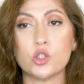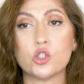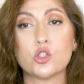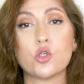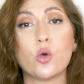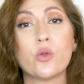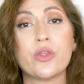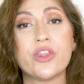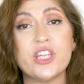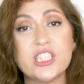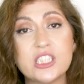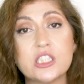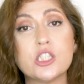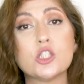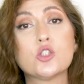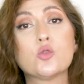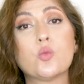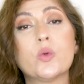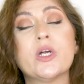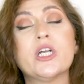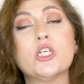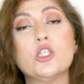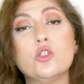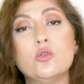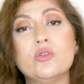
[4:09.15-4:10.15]
So this is
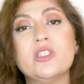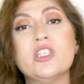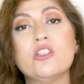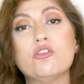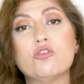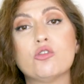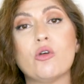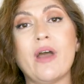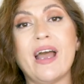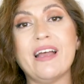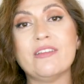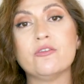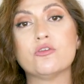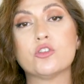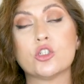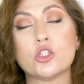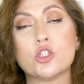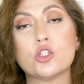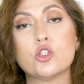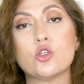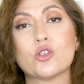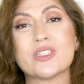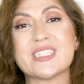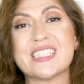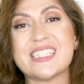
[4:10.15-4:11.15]
where you need to enter
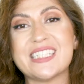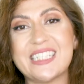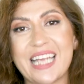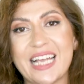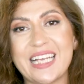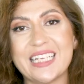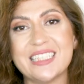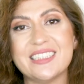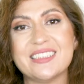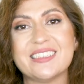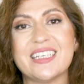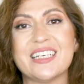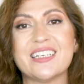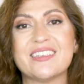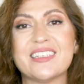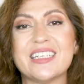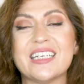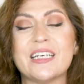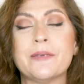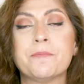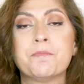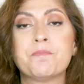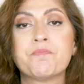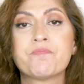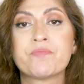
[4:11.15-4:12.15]
your
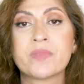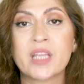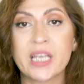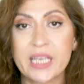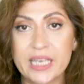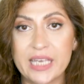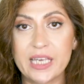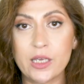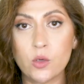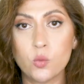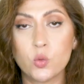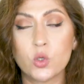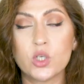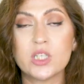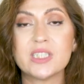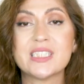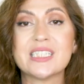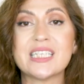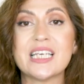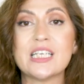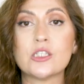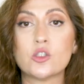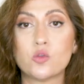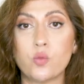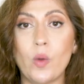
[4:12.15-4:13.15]
secondary
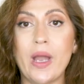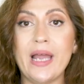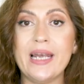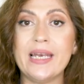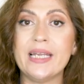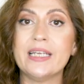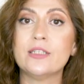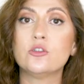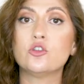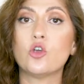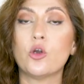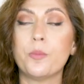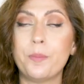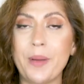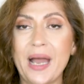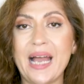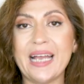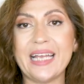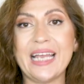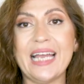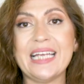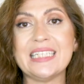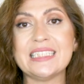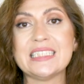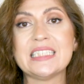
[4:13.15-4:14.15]
keywords as well in your
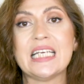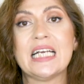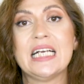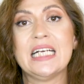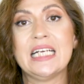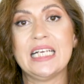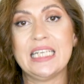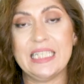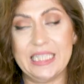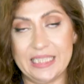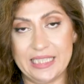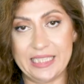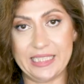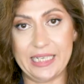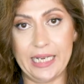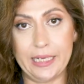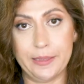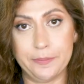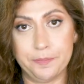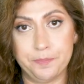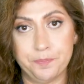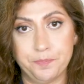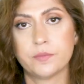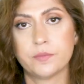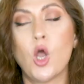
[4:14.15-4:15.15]
back-end listing
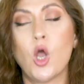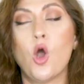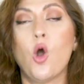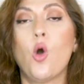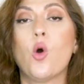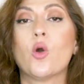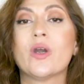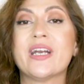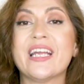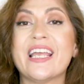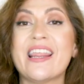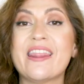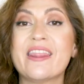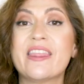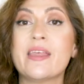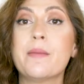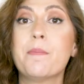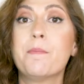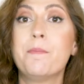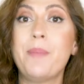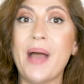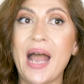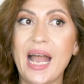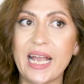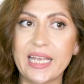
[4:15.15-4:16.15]
or in the
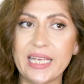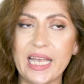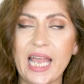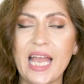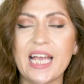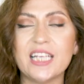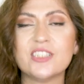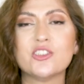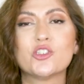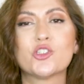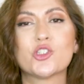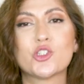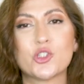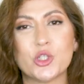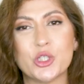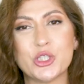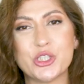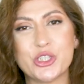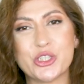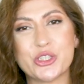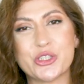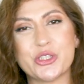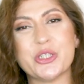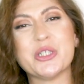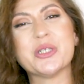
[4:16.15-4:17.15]
back-end
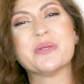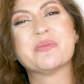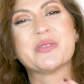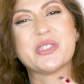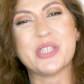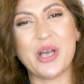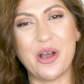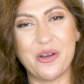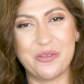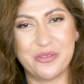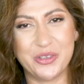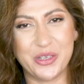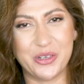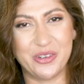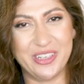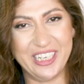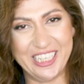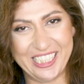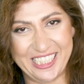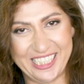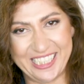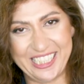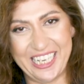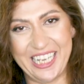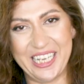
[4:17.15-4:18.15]
search terms of your
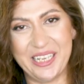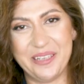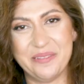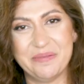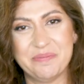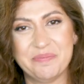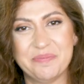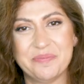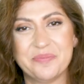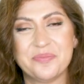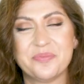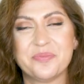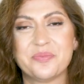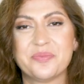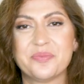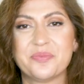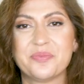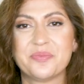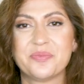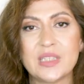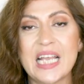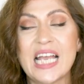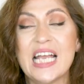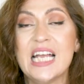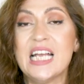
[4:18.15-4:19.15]
listing.
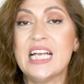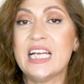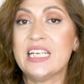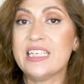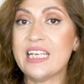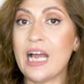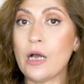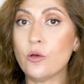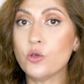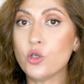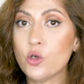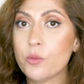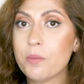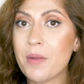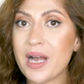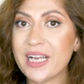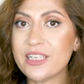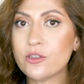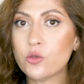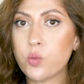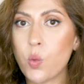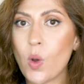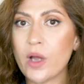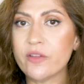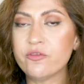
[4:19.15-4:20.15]
Now you
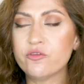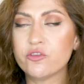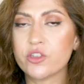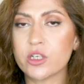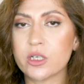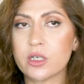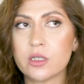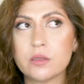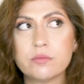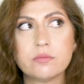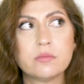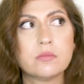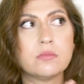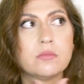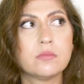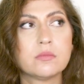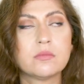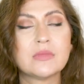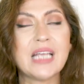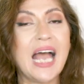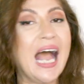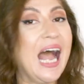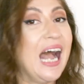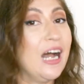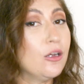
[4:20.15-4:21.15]
might wonder,
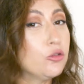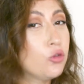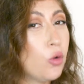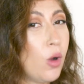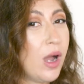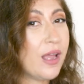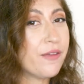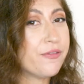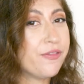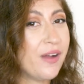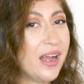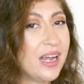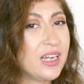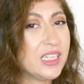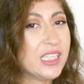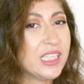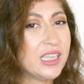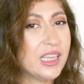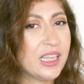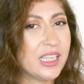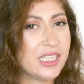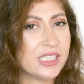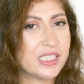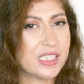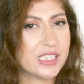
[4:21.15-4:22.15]
how do I
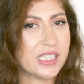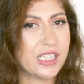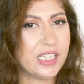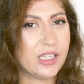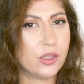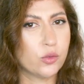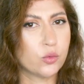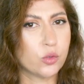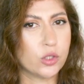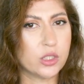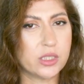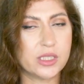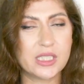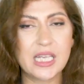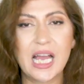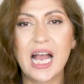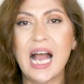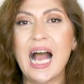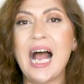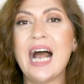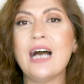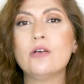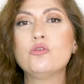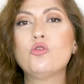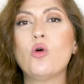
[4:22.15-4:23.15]
find these keywords?
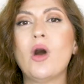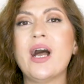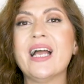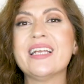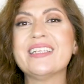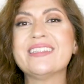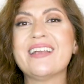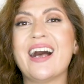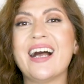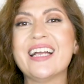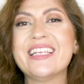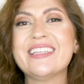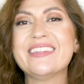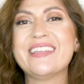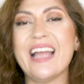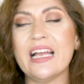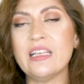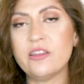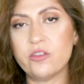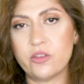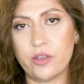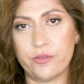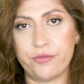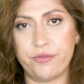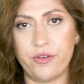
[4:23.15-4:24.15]
How do I
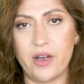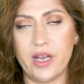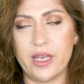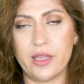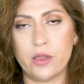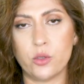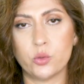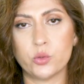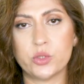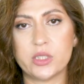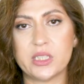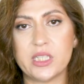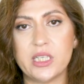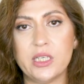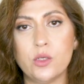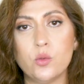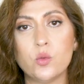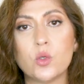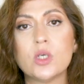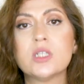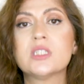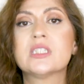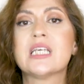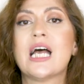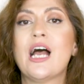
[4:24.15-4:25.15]
identify those
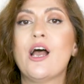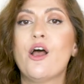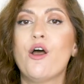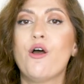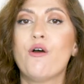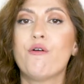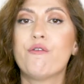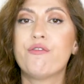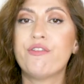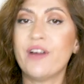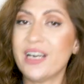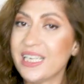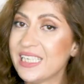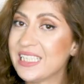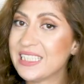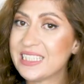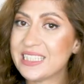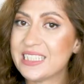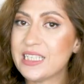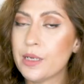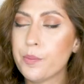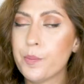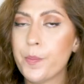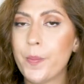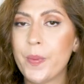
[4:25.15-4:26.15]
keywords? Very
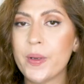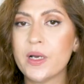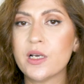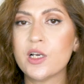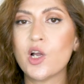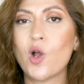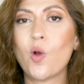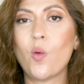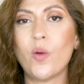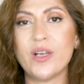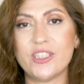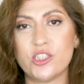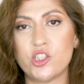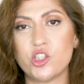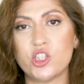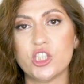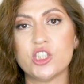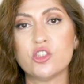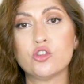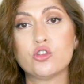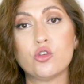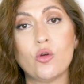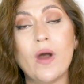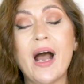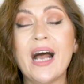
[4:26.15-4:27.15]
simple
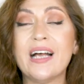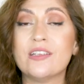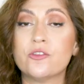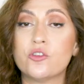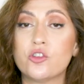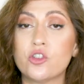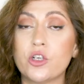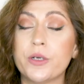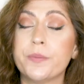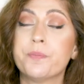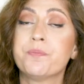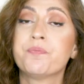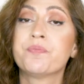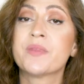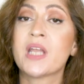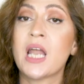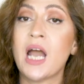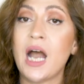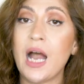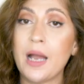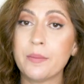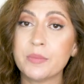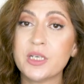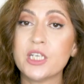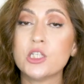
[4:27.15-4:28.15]
question to answer.
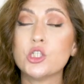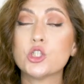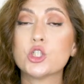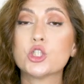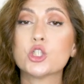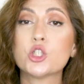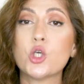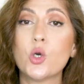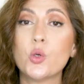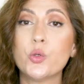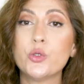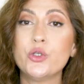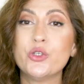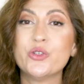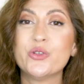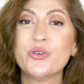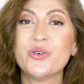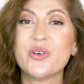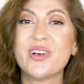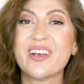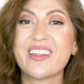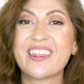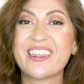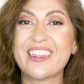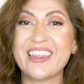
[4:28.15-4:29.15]
I'm going to show
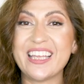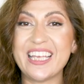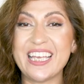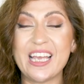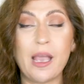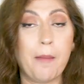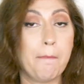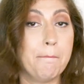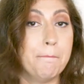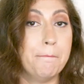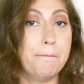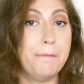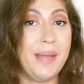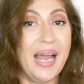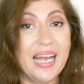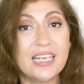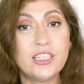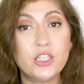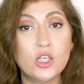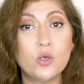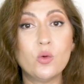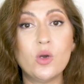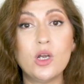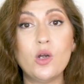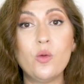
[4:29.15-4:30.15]
you the
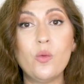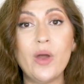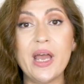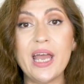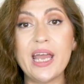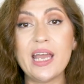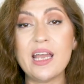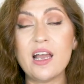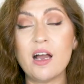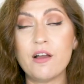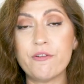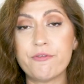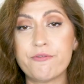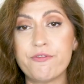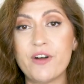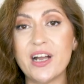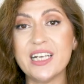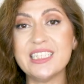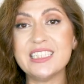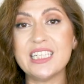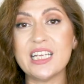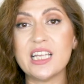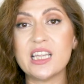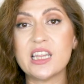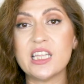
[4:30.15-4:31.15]
manual way of
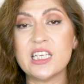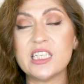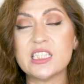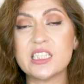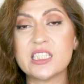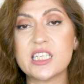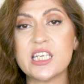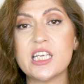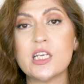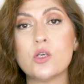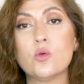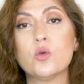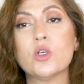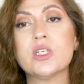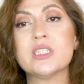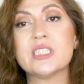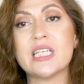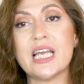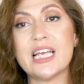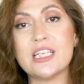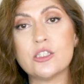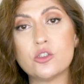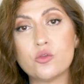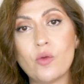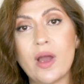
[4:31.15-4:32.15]
finding these keywords
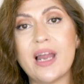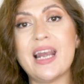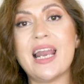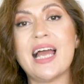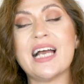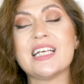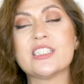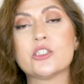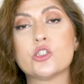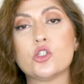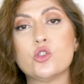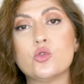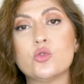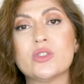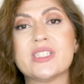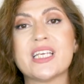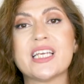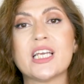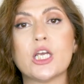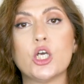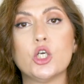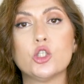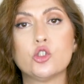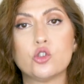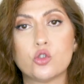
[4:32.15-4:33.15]
as well as
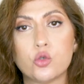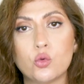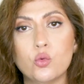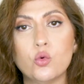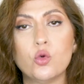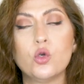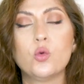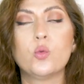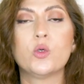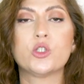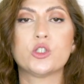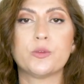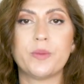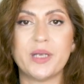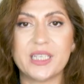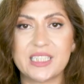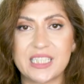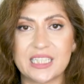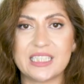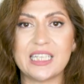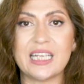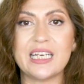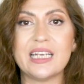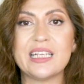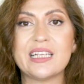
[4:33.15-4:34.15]
using a tool which makes
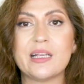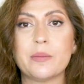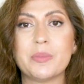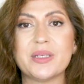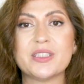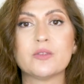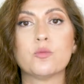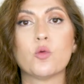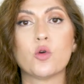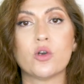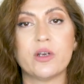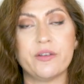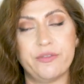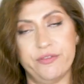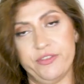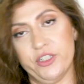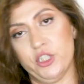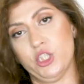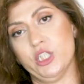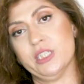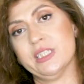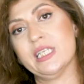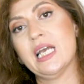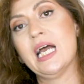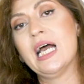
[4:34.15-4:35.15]
it a little bit more
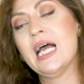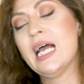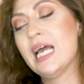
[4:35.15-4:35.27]
efficient.